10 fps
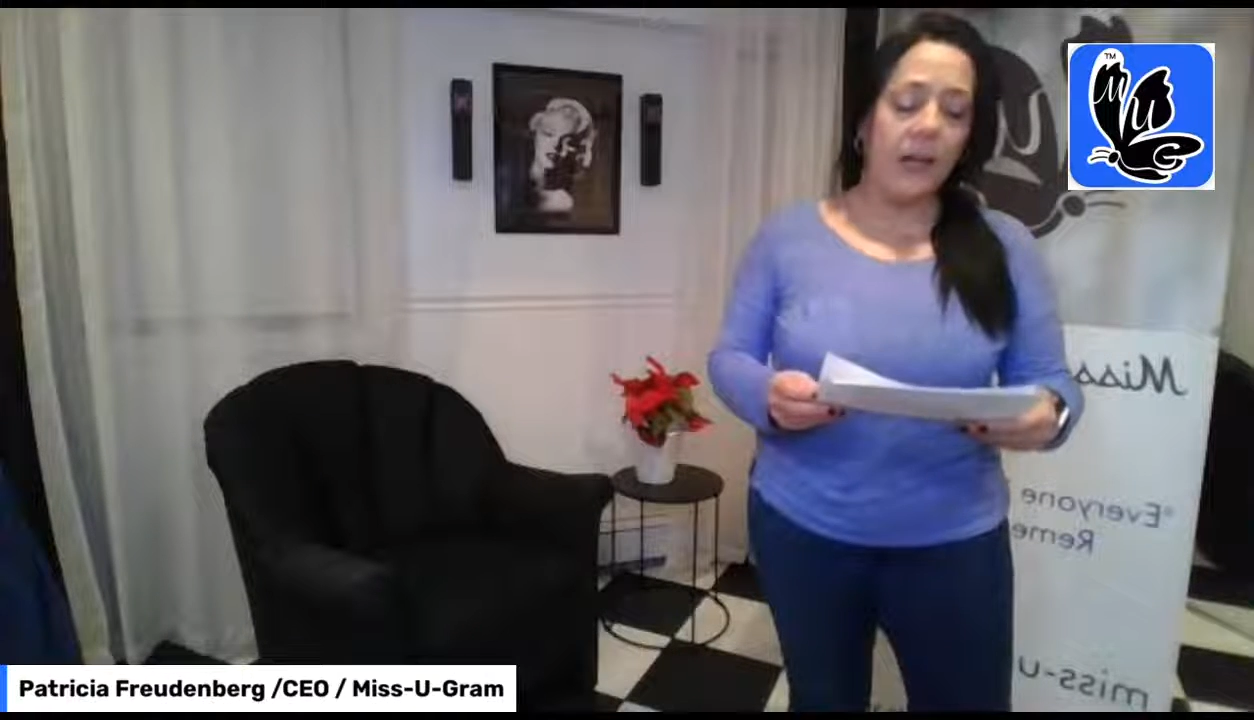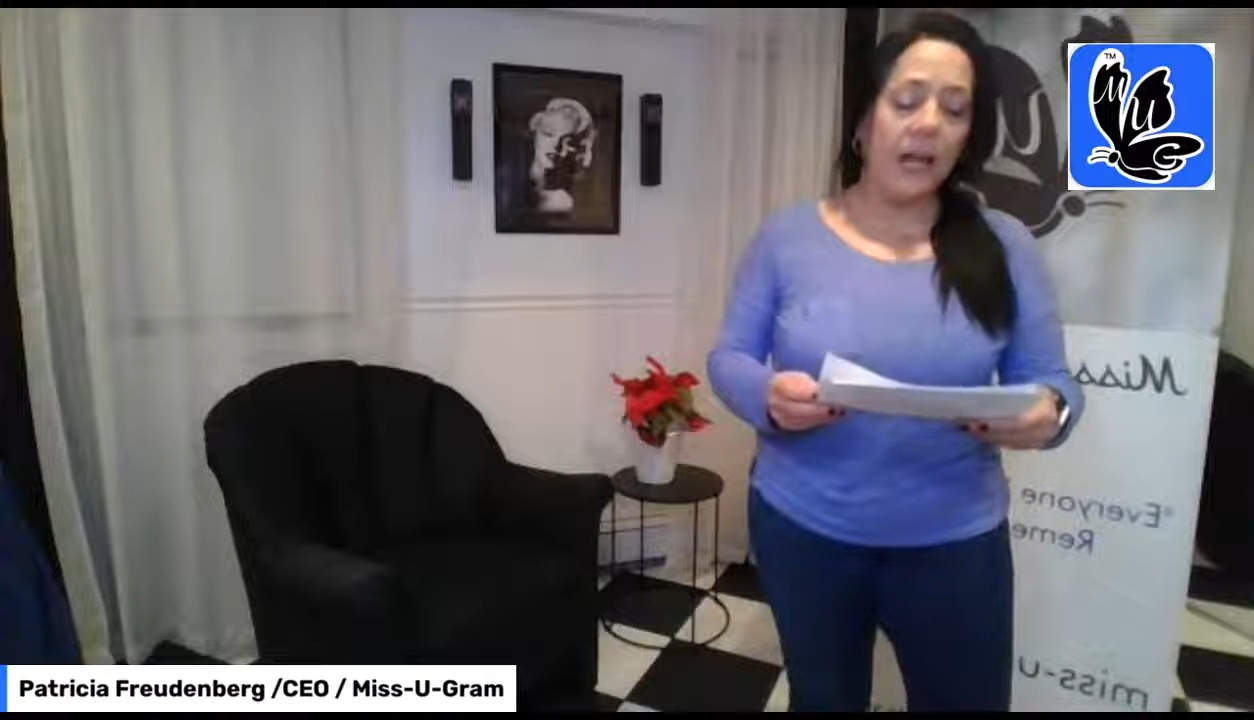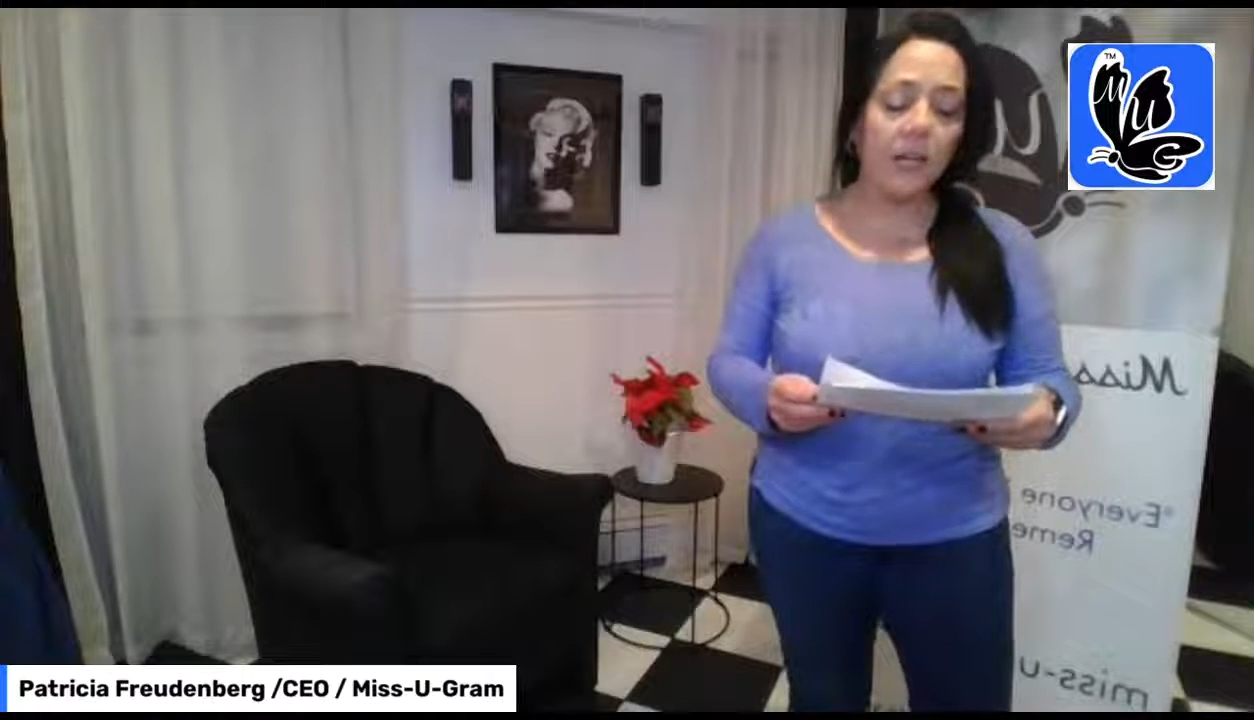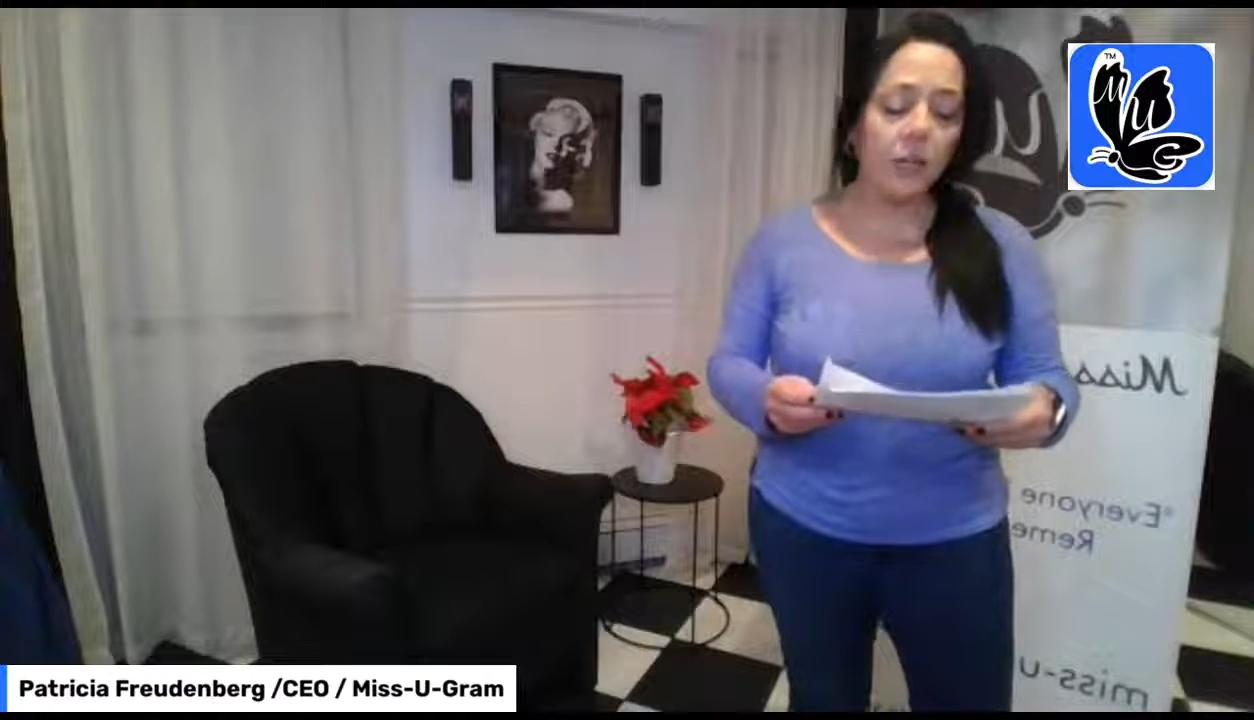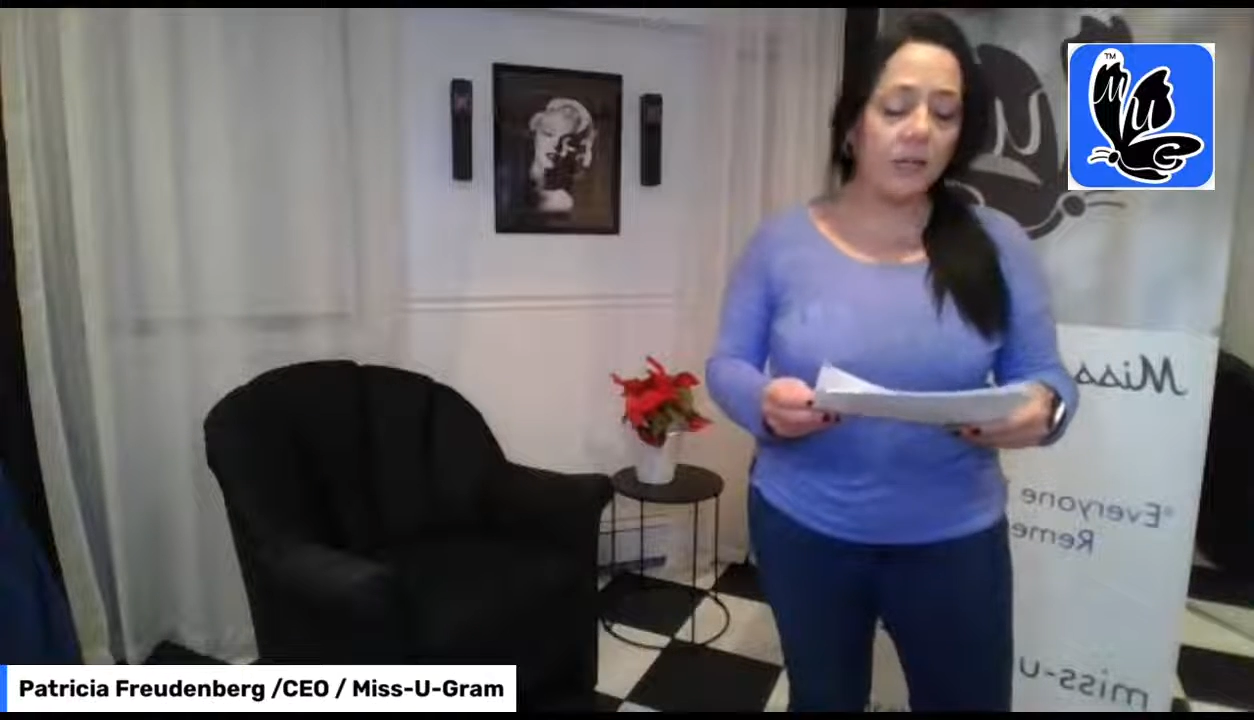
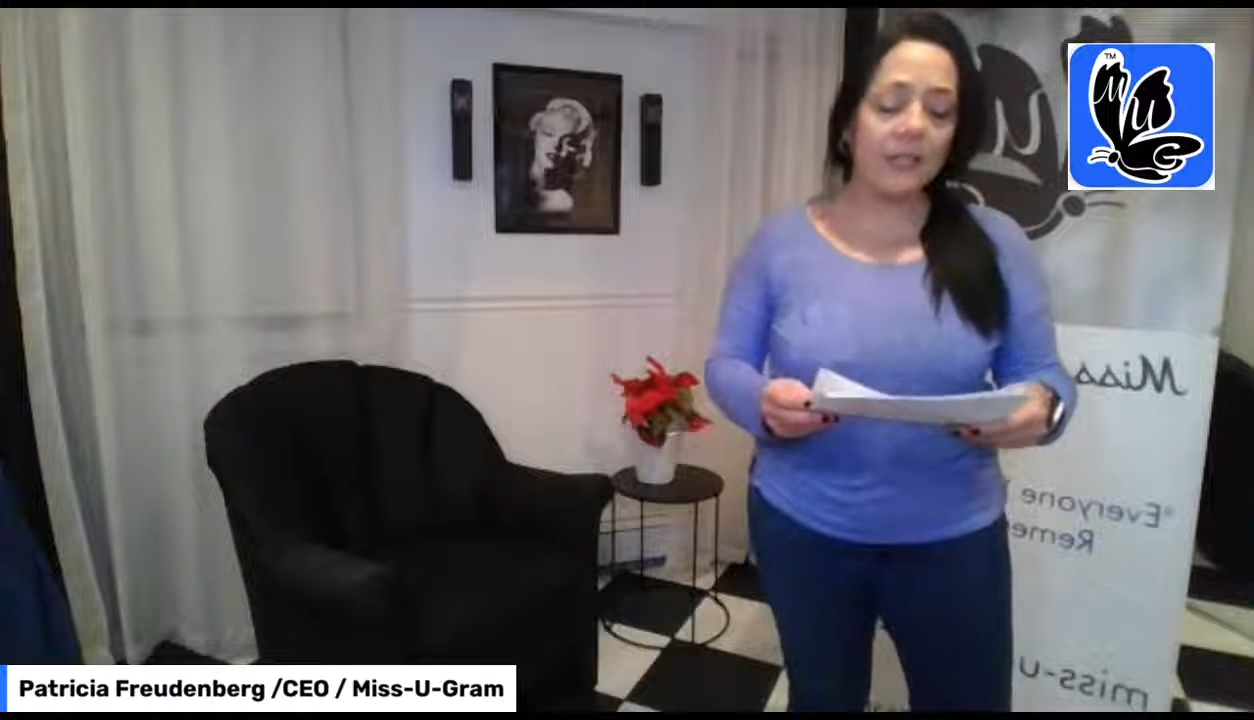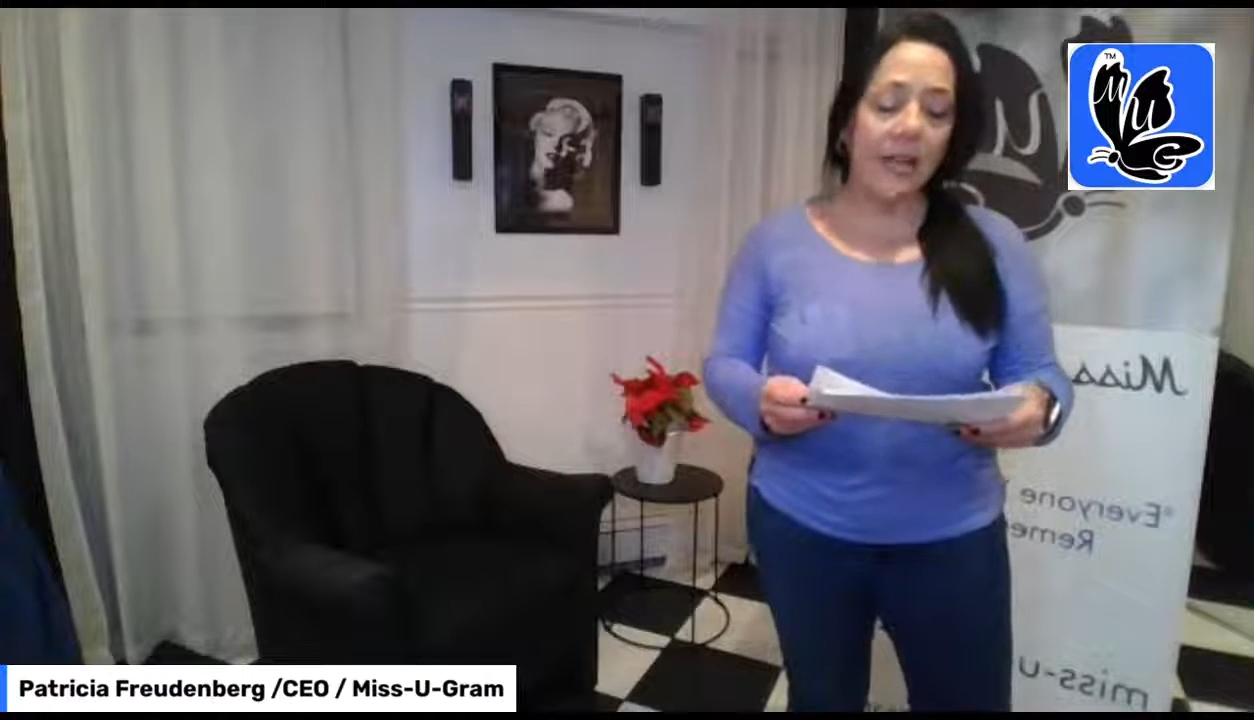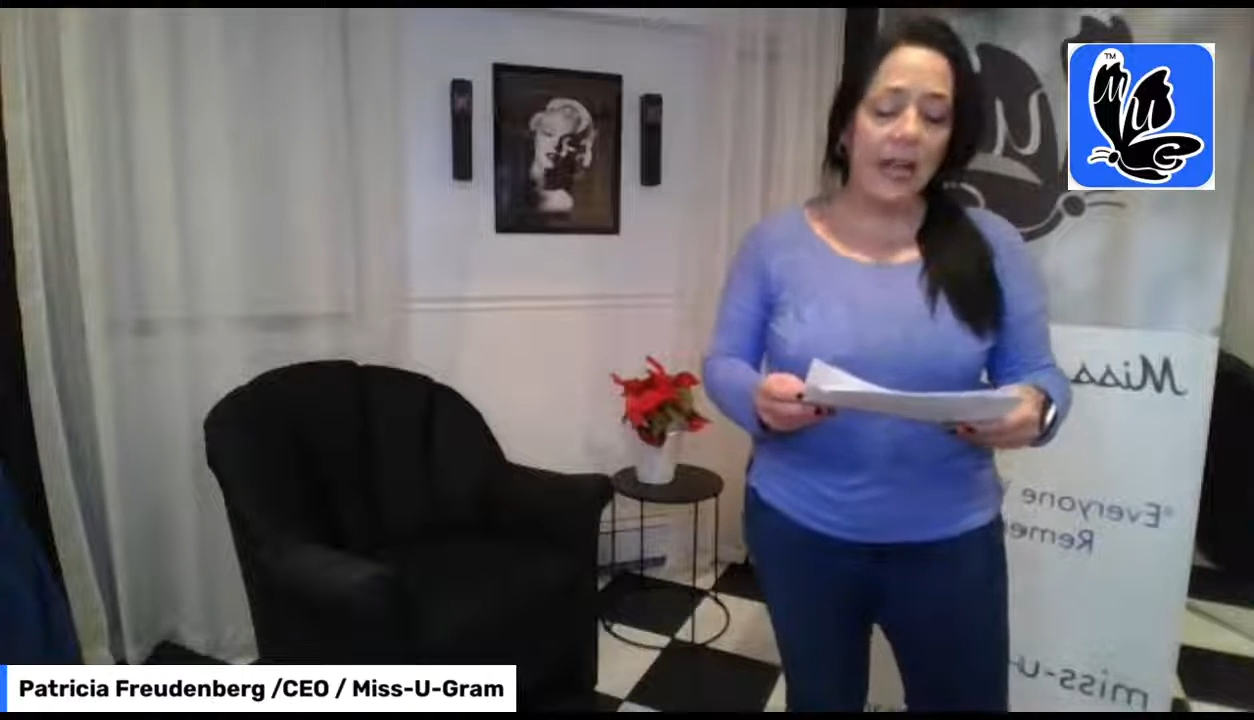increased